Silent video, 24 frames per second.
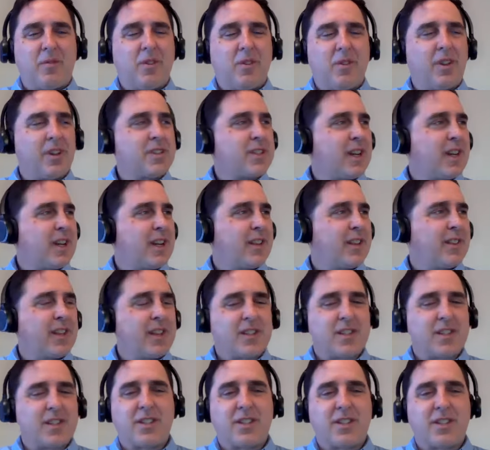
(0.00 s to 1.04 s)
real exciting
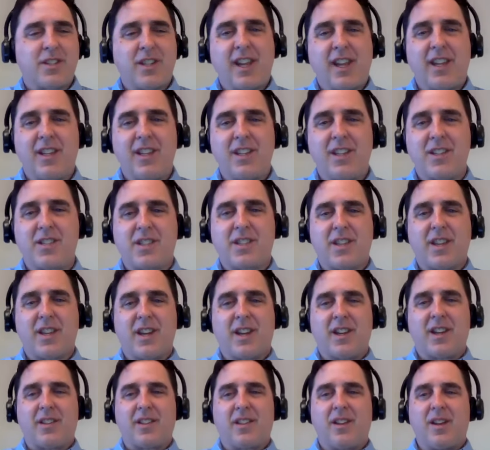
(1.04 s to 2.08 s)
things at Seagate is
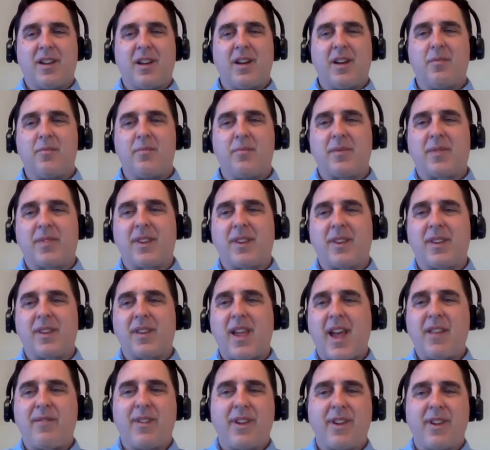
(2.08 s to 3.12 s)
the um,
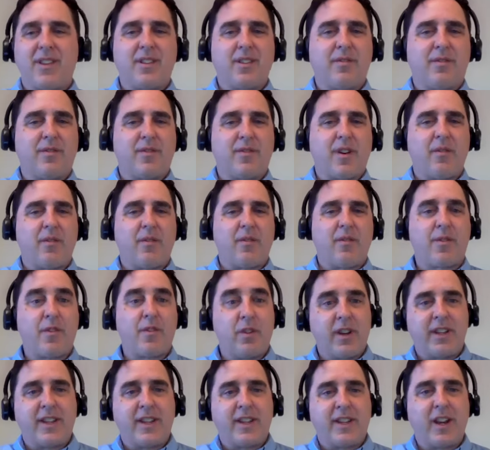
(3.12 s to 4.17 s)
advent of, of
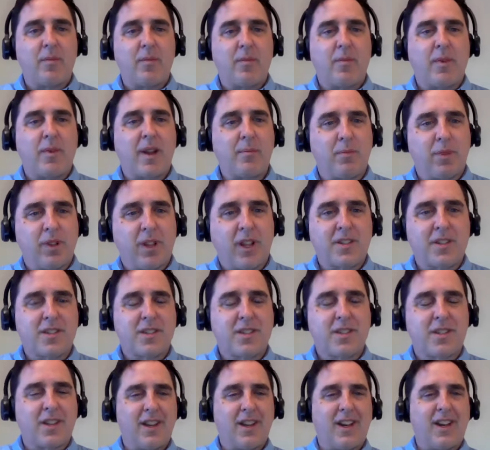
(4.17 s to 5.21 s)
30 terabyte
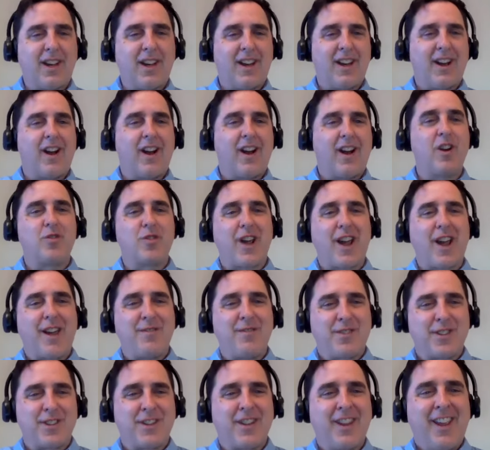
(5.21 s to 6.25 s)
plus uh, hard
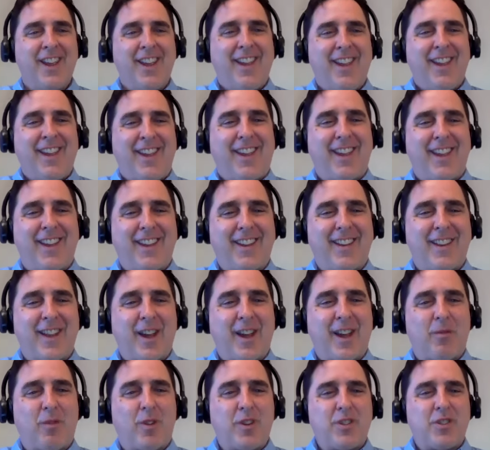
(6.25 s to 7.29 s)
drives and and
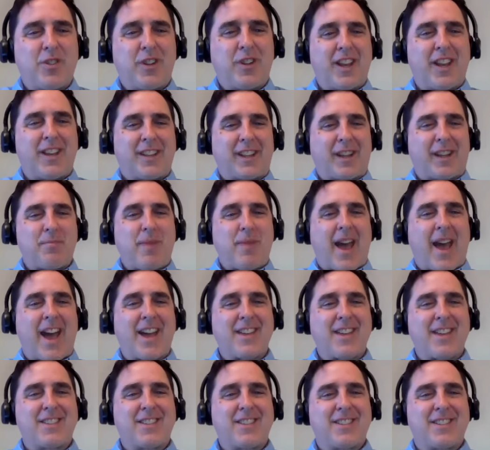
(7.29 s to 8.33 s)
uh, once you get to
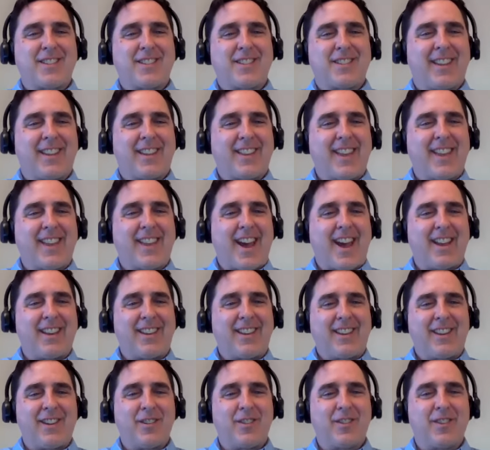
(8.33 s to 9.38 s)
capacities like that
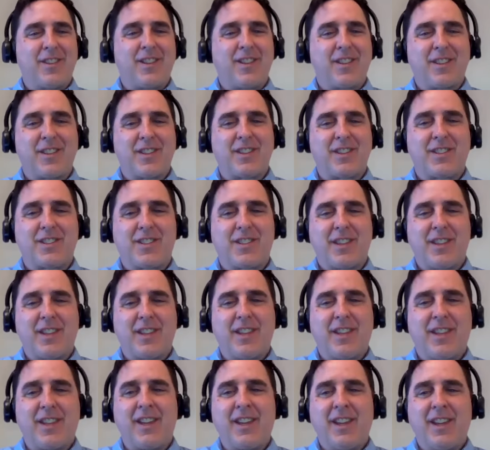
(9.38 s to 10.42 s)
you know the
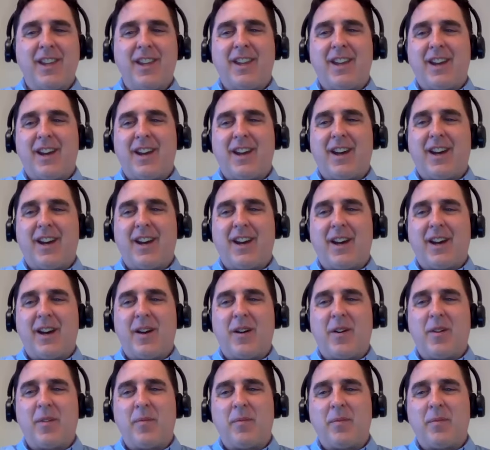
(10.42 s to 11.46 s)
the, the
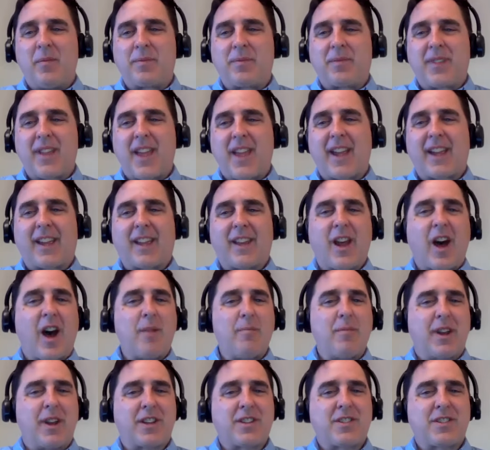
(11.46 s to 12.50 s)
um,
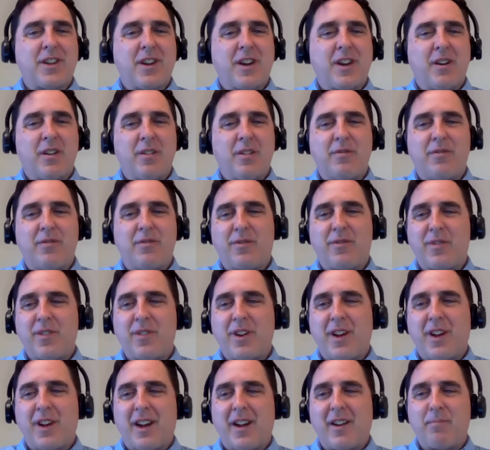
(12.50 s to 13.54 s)
economics of
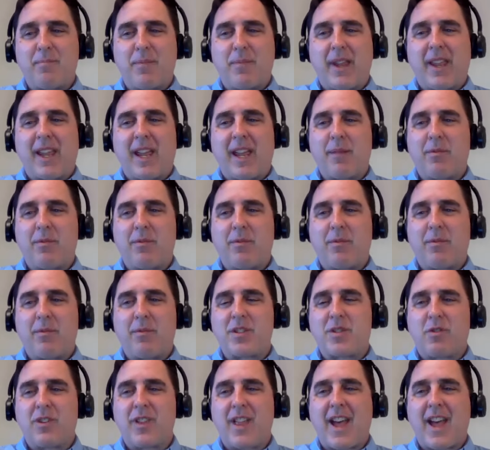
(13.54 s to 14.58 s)
uh, being able to
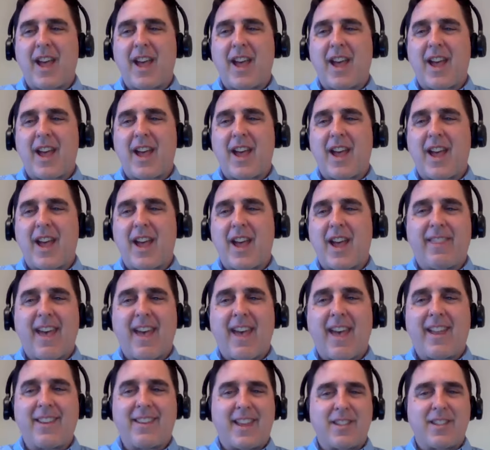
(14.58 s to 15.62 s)
store that
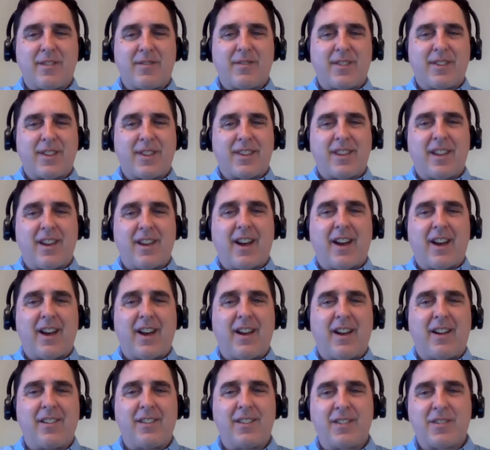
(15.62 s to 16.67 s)
that dense of a
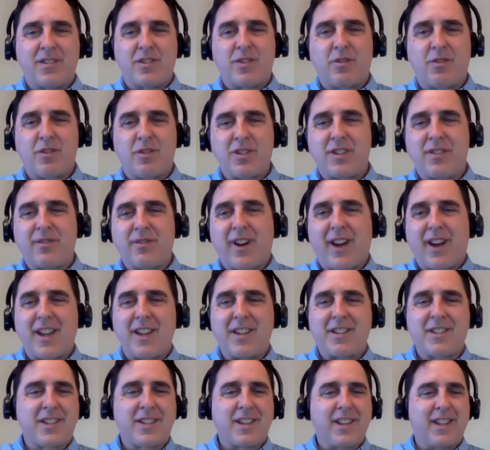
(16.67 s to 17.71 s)
uh, storage
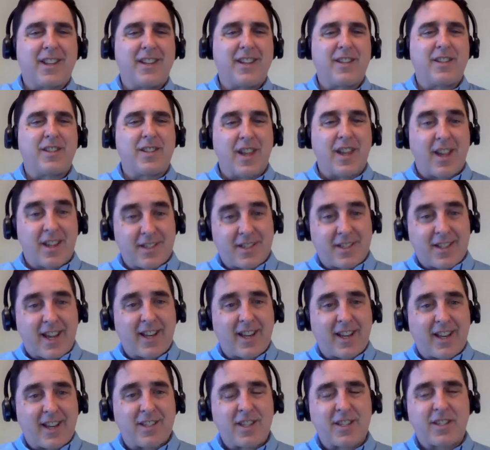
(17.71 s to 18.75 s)
device
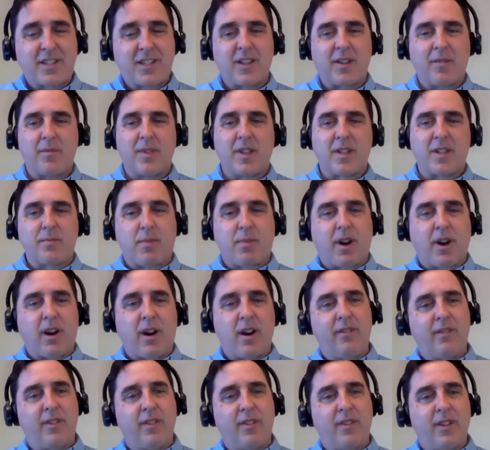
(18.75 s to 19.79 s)
inside a system that's
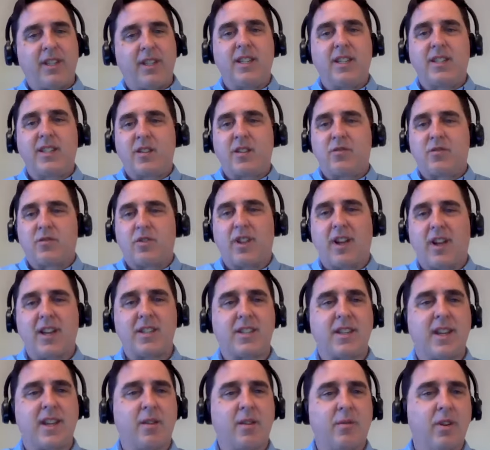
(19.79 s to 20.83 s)
part of a
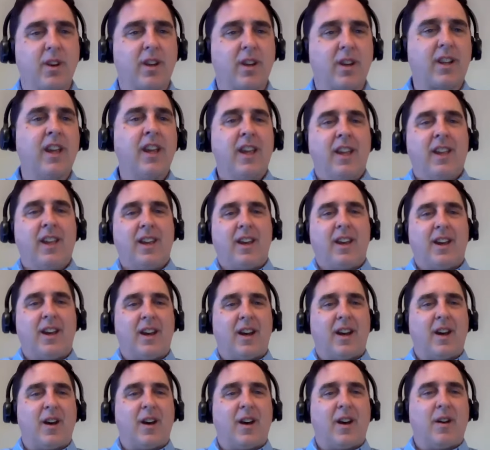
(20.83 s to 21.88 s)
decentralized network,
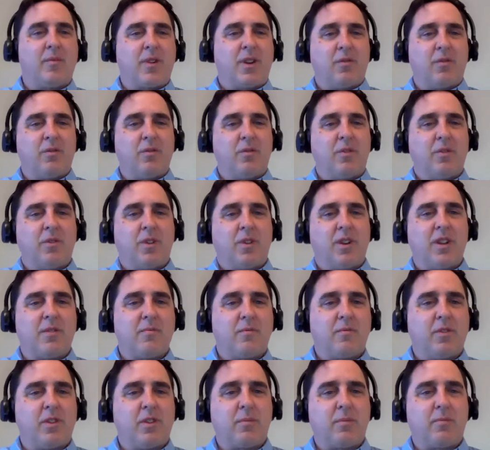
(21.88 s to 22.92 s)
um, you know,
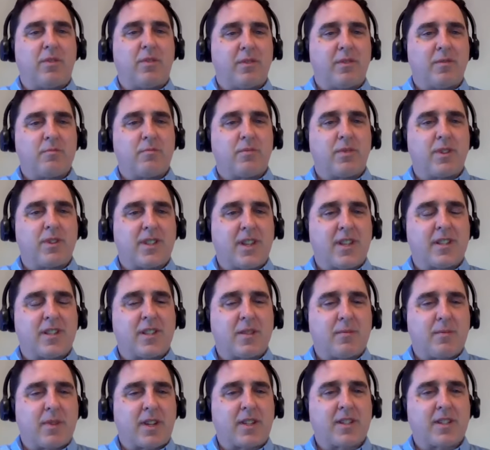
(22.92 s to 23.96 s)
um, really pre
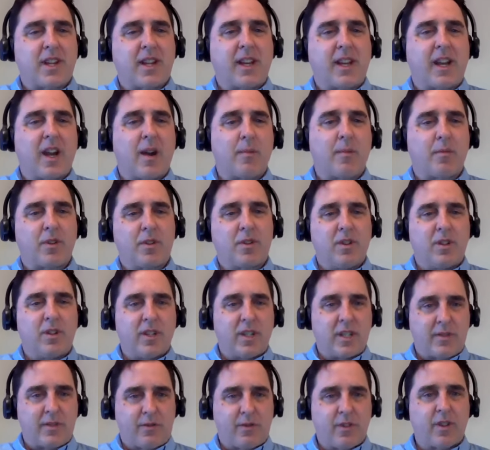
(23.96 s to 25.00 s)
presents some exciting
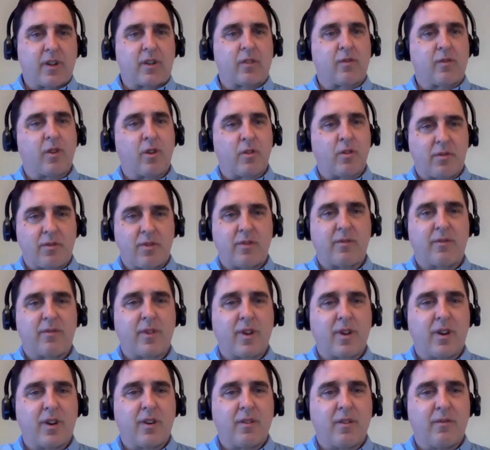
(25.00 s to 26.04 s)
opportunities for the growth
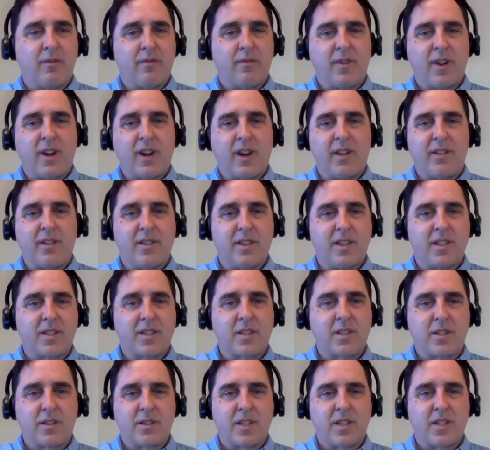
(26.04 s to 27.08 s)
of of uh,
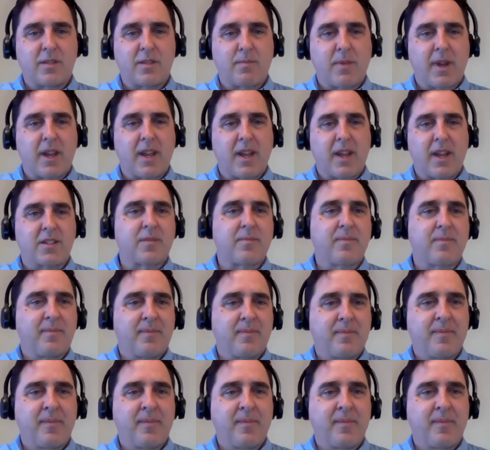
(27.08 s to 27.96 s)
this this space.